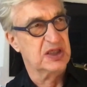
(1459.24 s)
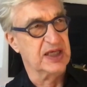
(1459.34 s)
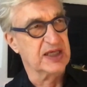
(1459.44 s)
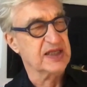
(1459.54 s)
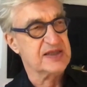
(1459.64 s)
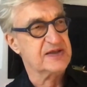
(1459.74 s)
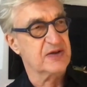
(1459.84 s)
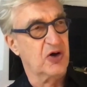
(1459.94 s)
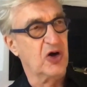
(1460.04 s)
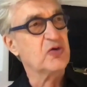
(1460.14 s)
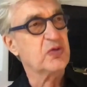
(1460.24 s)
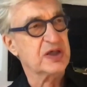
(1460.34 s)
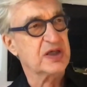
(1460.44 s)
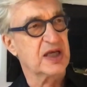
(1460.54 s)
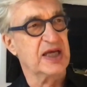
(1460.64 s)
And it's
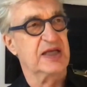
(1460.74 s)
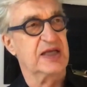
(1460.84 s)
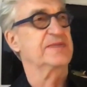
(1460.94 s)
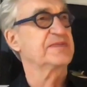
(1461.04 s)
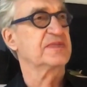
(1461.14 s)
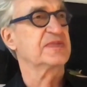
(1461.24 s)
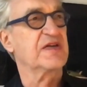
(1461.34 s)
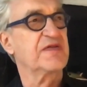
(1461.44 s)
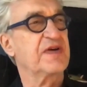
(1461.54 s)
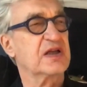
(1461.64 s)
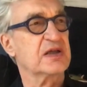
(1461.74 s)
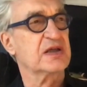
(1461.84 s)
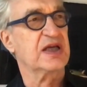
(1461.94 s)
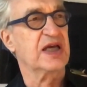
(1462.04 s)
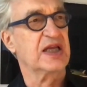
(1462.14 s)
awkward and
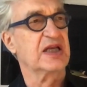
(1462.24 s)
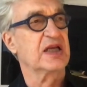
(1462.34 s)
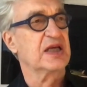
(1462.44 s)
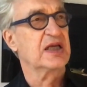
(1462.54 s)
difficult, and